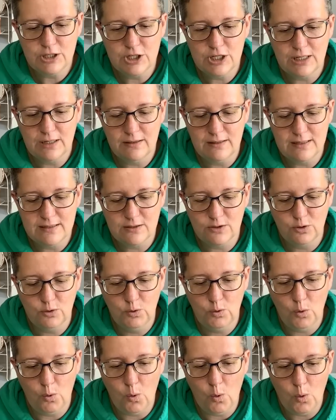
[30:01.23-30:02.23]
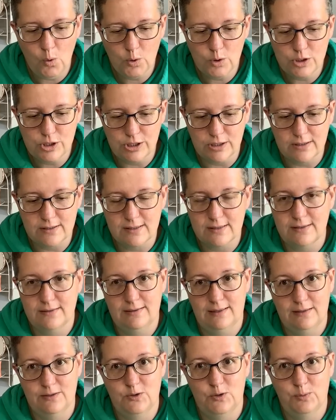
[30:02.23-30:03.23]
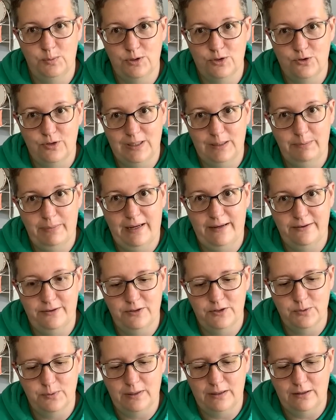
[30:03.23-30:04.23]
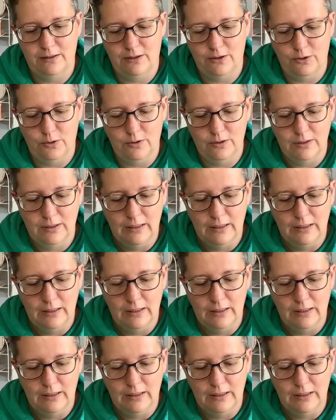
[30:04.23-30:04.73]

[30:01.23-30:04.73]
share these gorgeous Satsuma Street patterns with you.